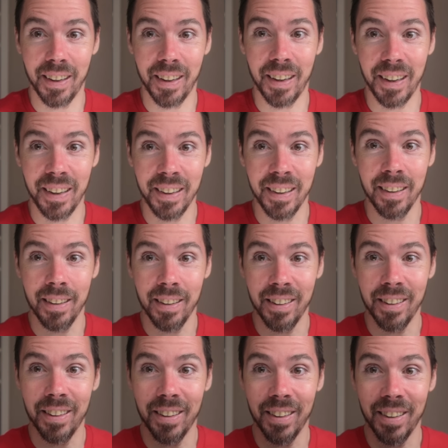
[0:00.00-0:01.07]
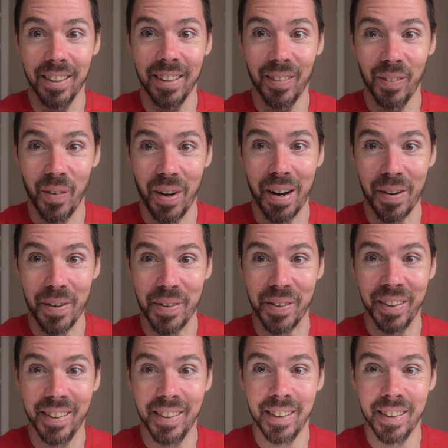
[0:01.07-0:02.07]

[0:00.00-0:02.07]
huh? Wow.